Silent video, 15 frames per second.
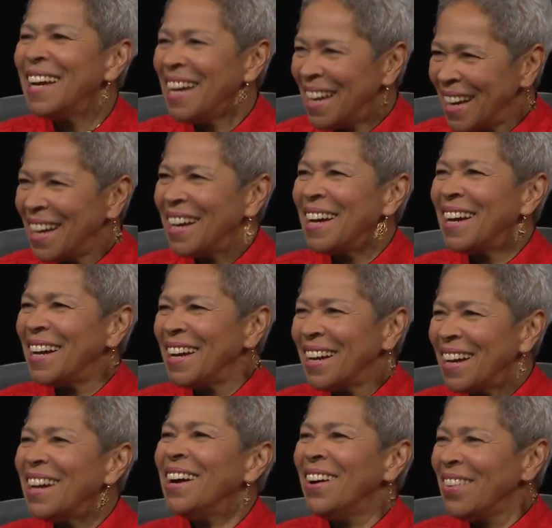di
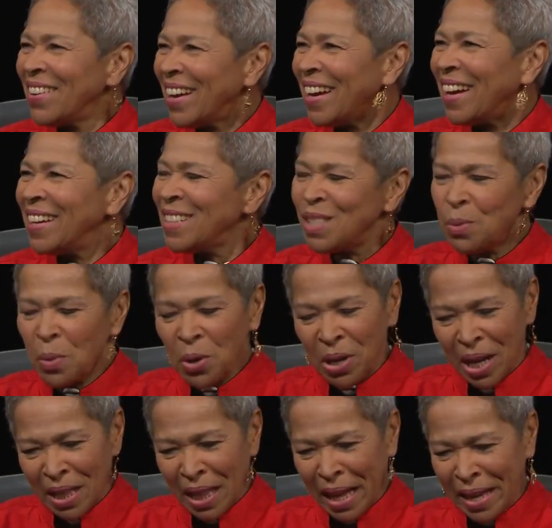diaspora for us. Okay, it's a word
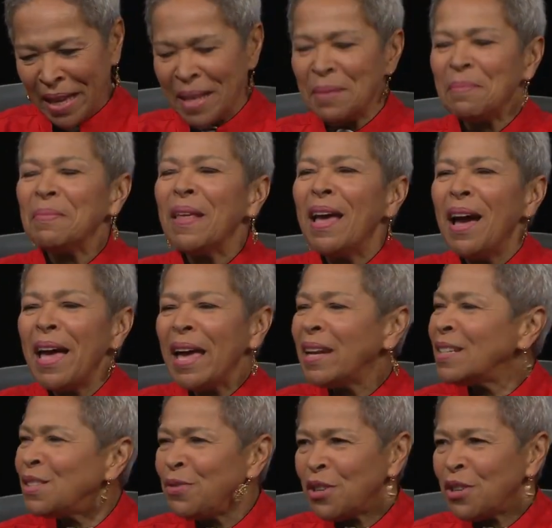I like, okay. and it's